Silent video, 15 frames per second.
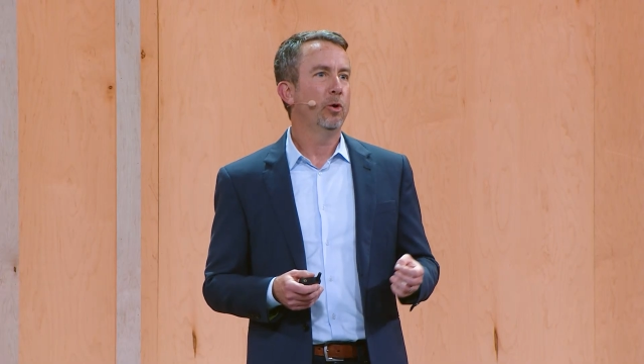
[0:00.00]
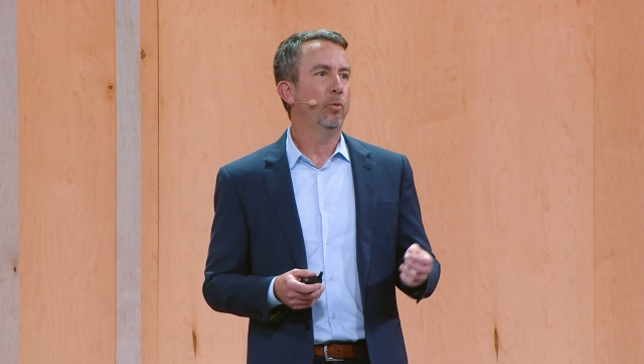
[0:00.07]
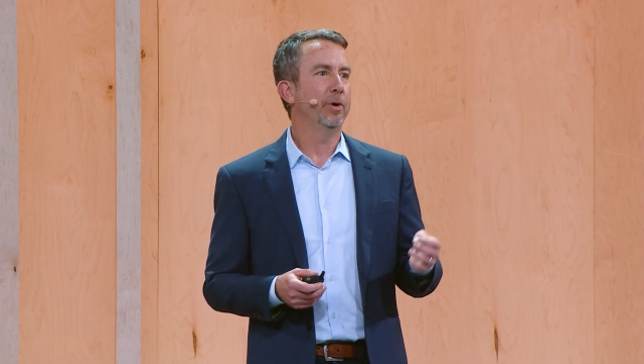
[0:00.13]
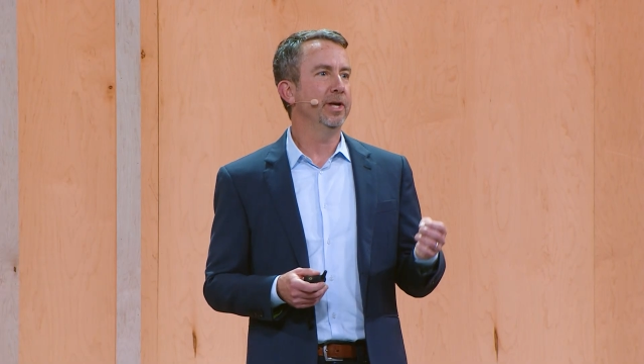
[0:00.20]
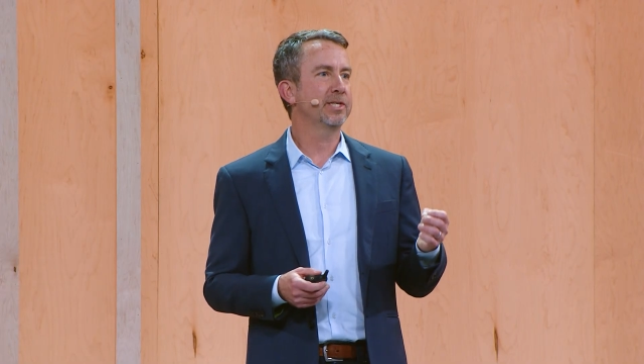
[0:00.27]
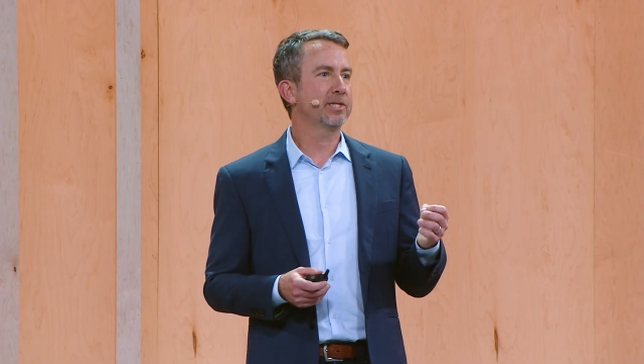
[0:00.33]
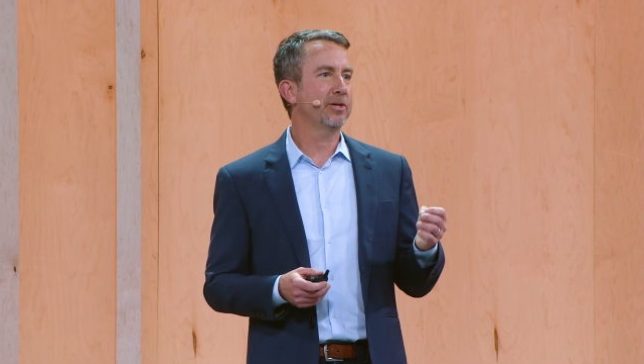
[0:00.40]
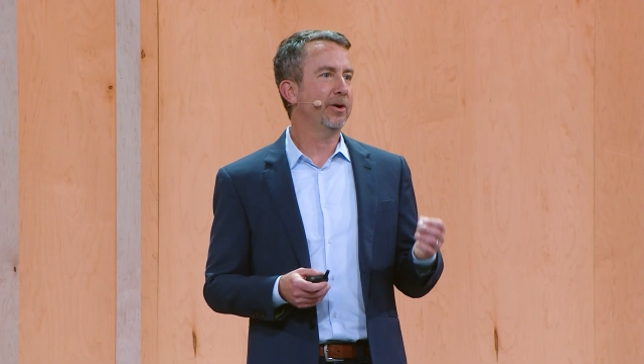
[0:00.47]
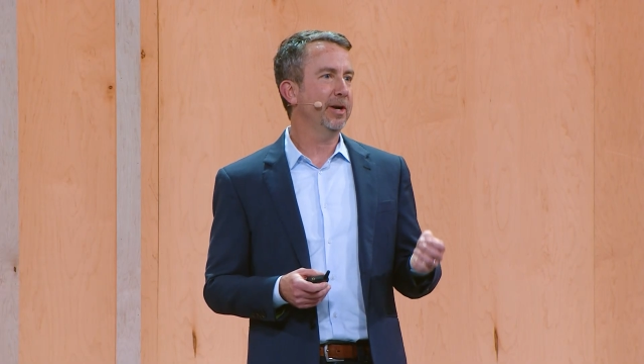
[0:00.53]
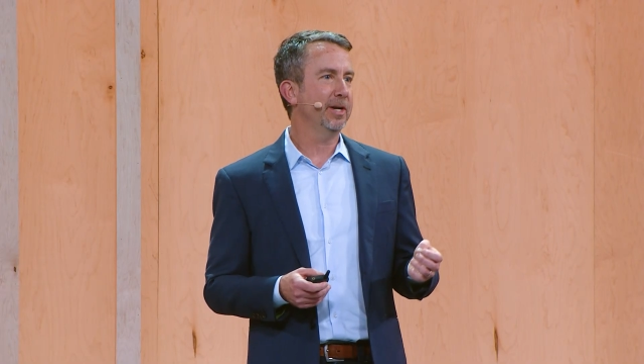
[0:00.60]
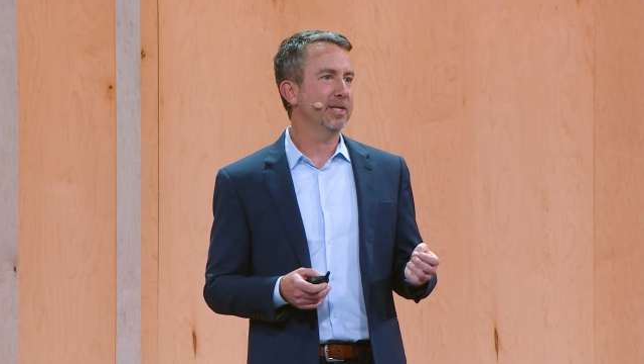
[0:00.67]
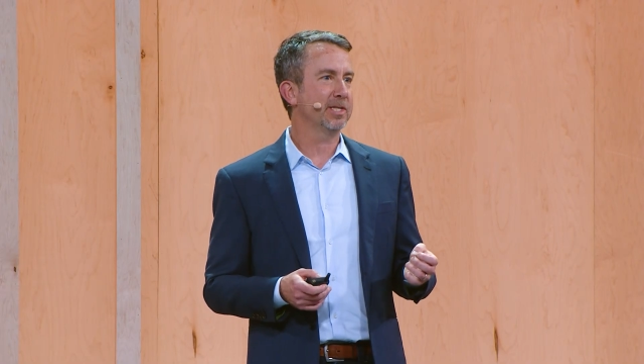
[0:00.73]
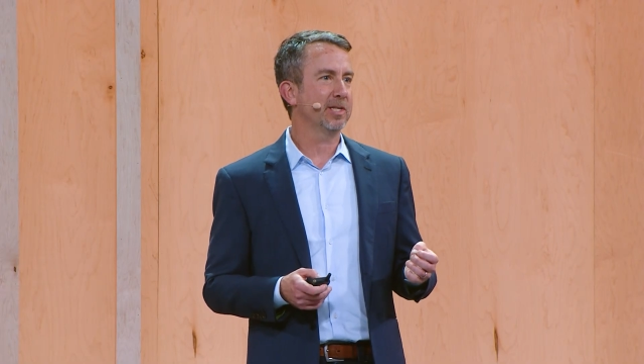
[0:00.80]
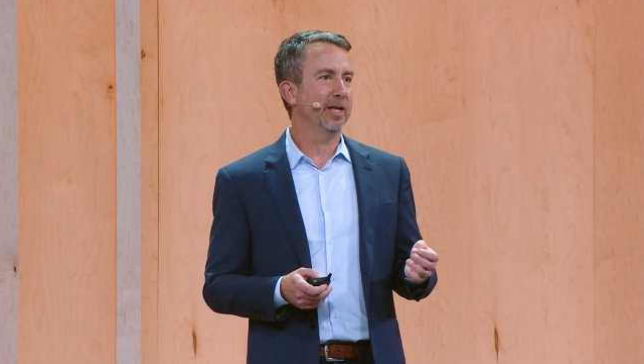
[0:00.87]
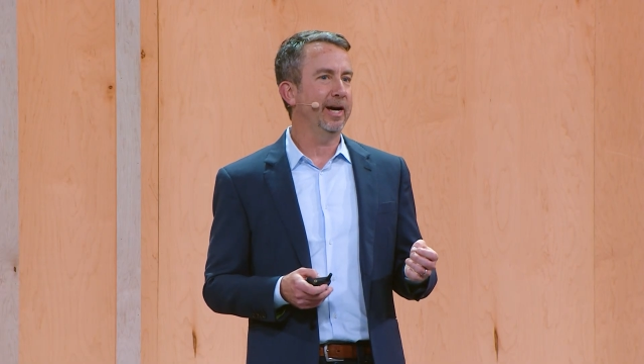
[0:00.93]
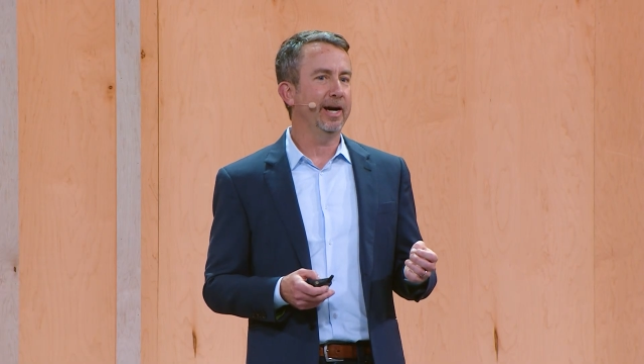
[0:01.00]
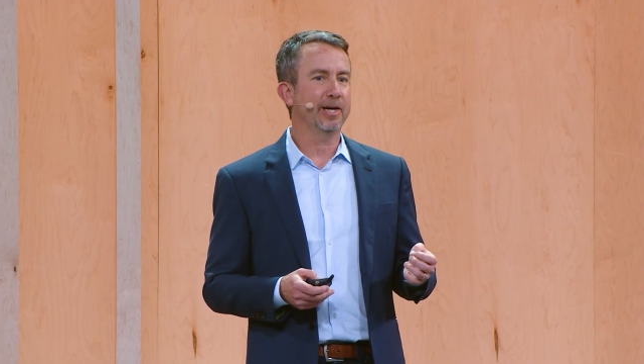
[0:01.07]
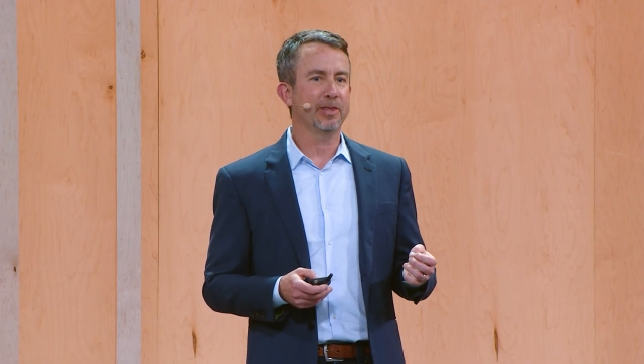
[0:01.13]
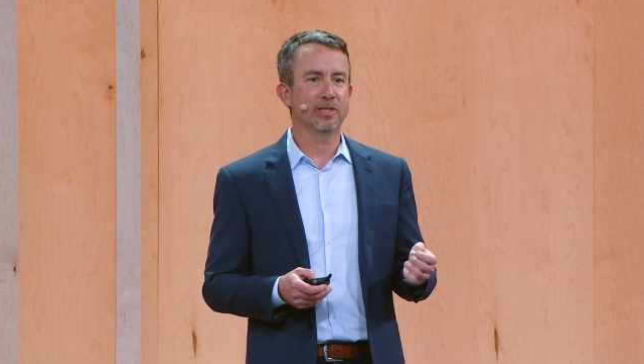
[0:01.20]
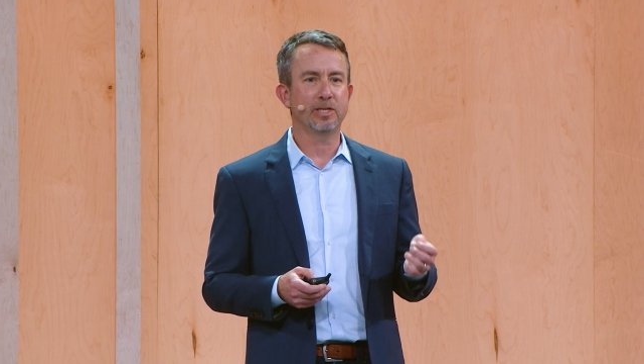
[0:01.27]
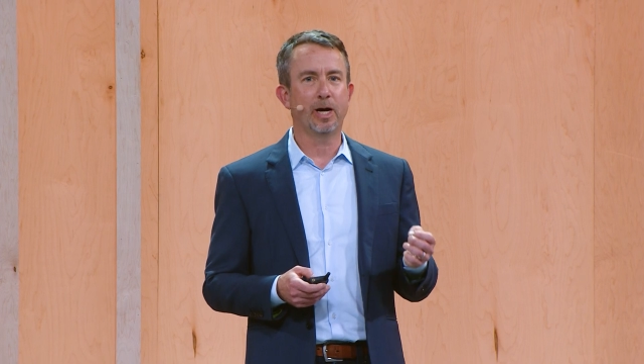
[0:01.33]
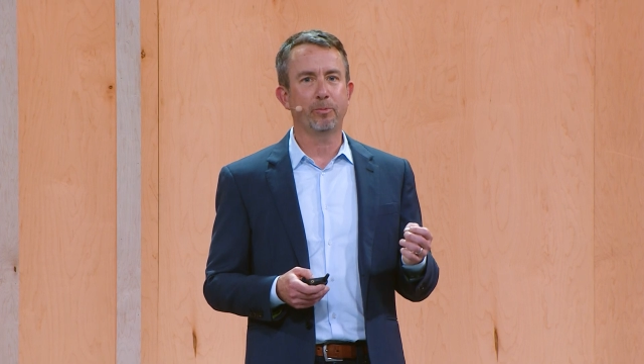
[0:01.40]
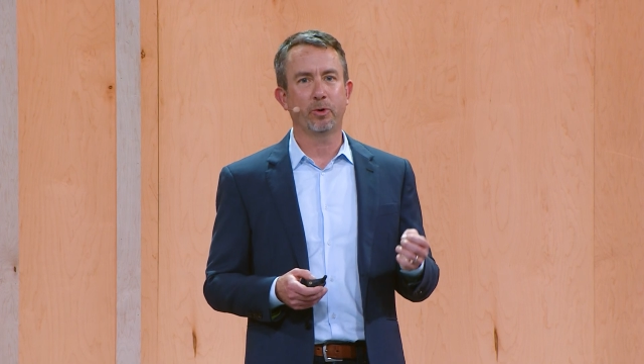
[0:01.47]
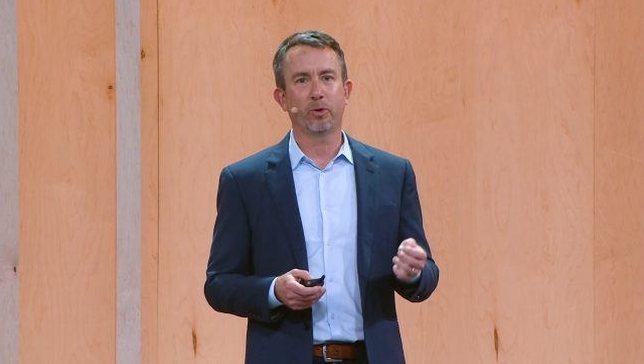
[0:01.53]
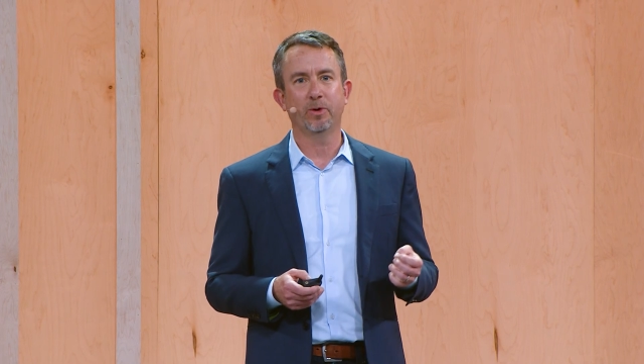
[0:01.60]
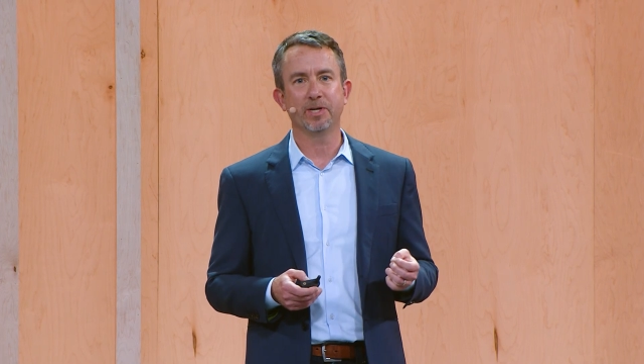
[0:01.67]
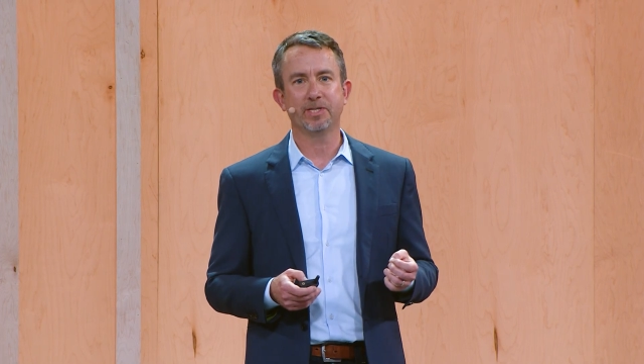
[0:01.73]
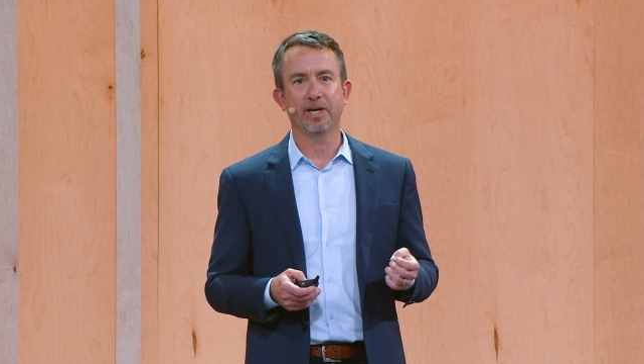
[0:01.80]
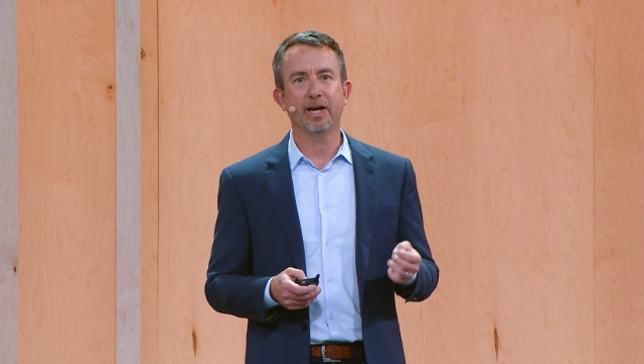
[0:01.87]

When I started at Slack, the top request